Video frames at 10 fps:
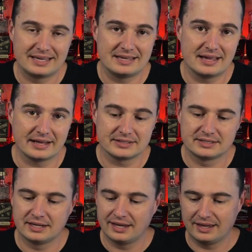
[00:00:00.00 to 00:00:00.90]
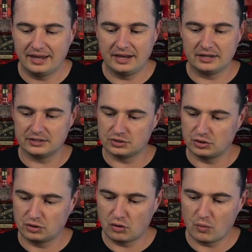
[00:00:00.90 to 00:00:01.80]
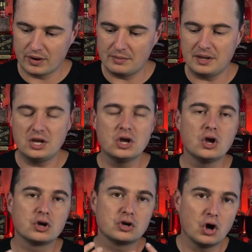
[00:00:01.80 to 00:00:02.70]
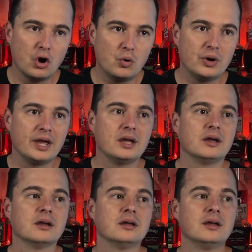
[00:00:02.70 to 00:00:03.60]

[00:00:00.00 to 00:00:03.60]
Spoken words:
Yes. It is creamy, coating,